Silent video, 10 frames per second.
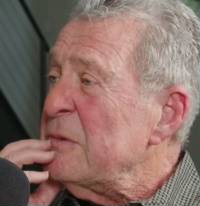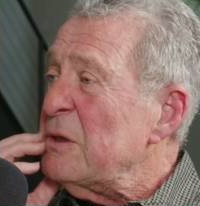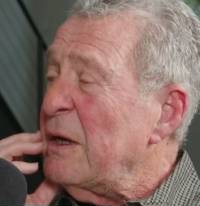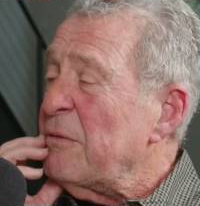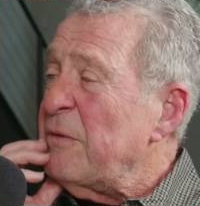
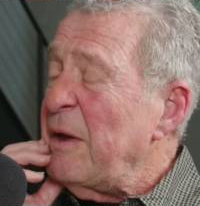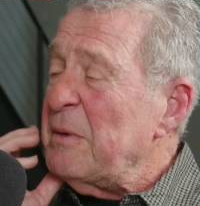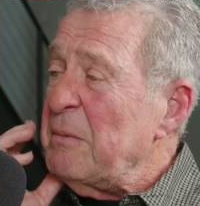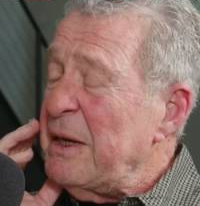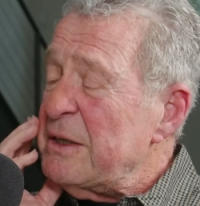She got her
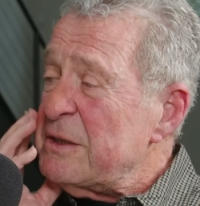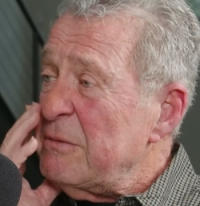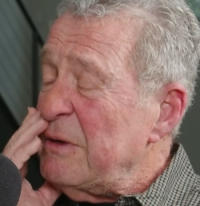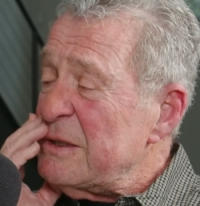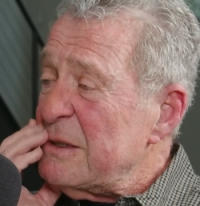family
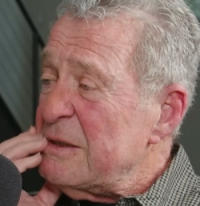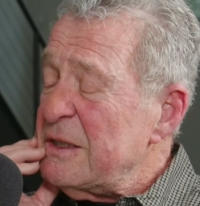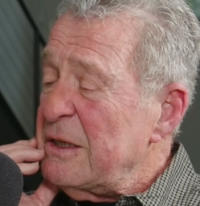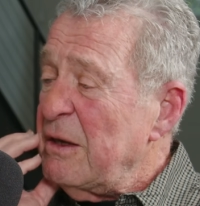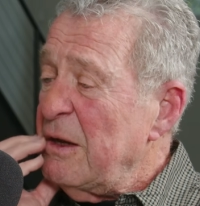medicine
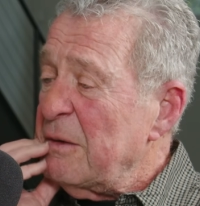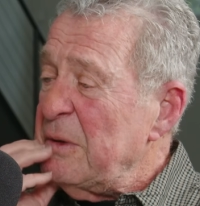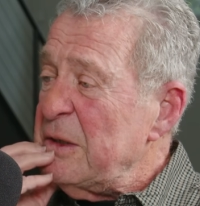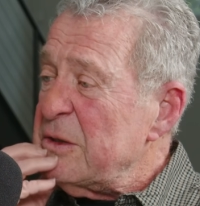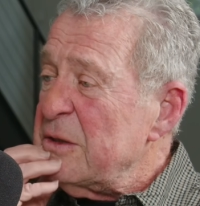residency in Long
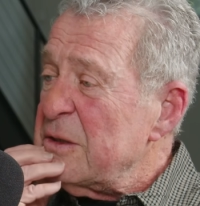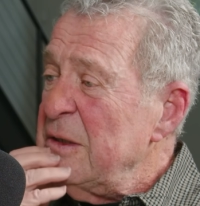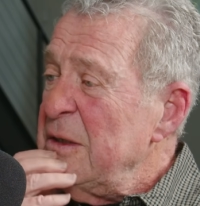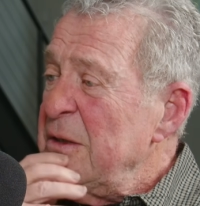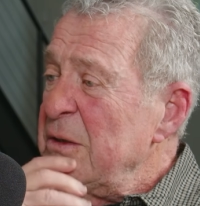Beach, and
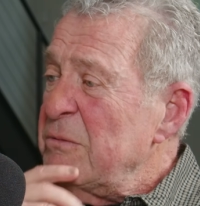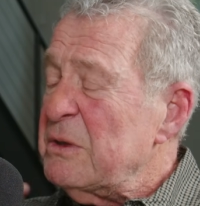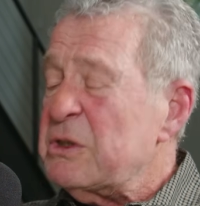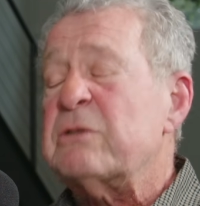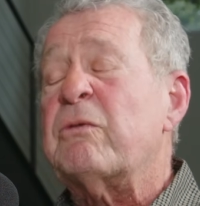
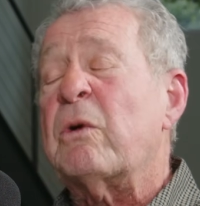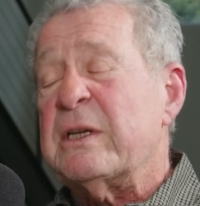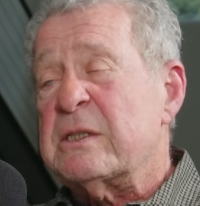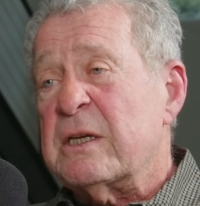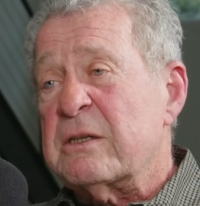well, she's
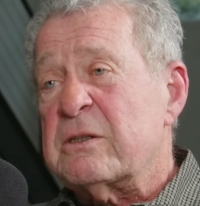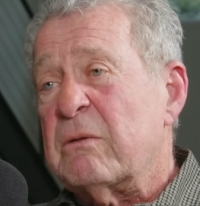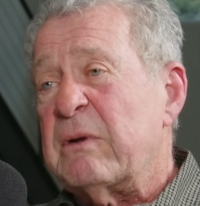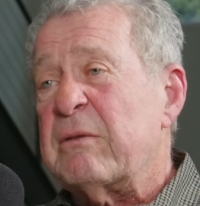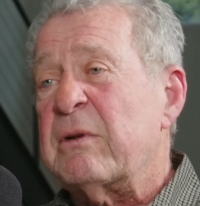46,
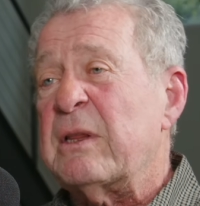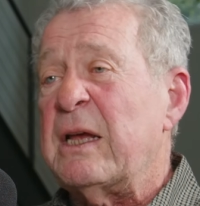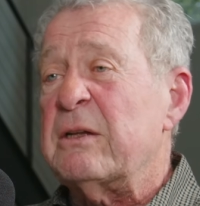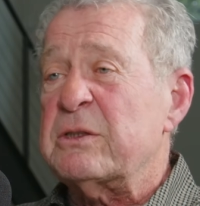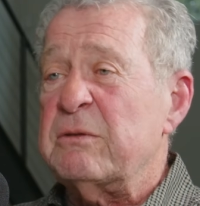so whenever the
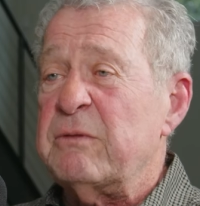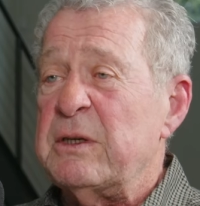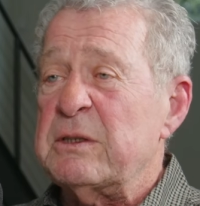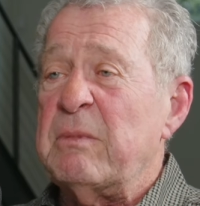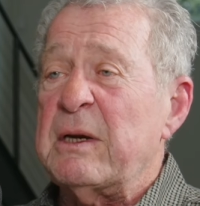hell she
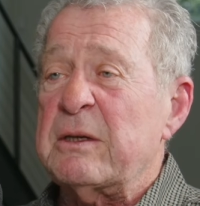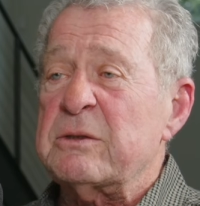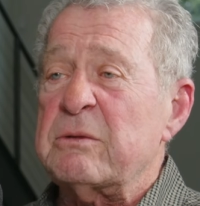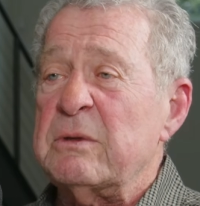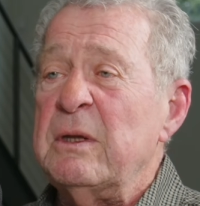finished medical
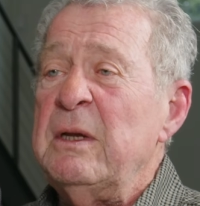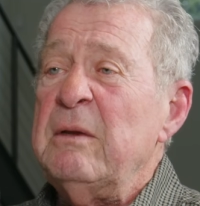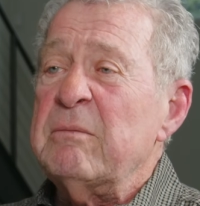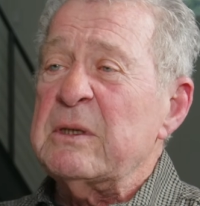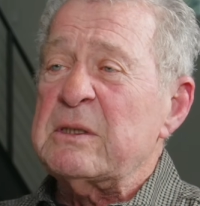school,
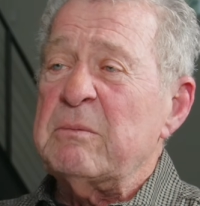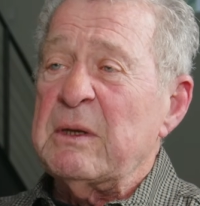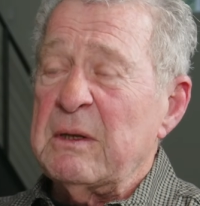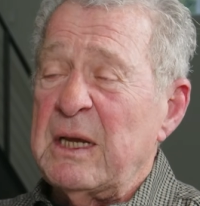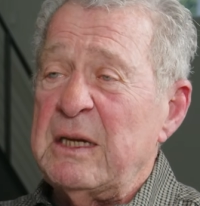must have
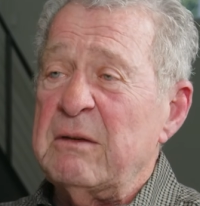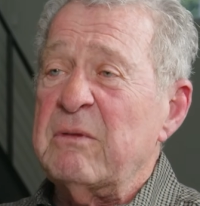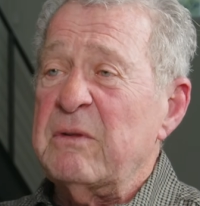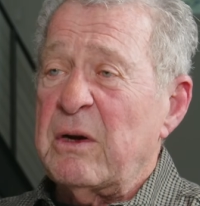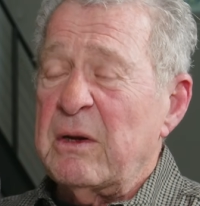been
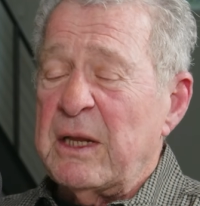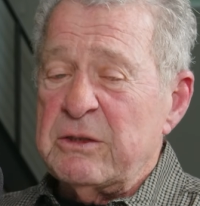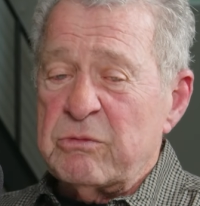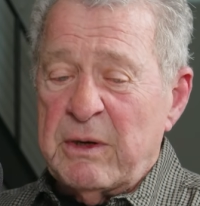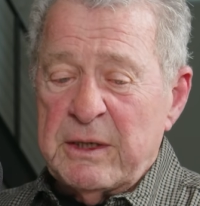very
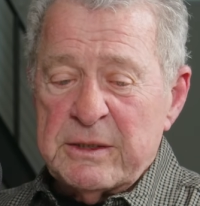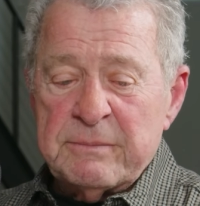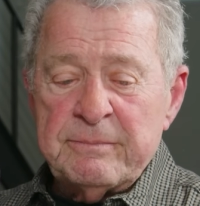late 20s.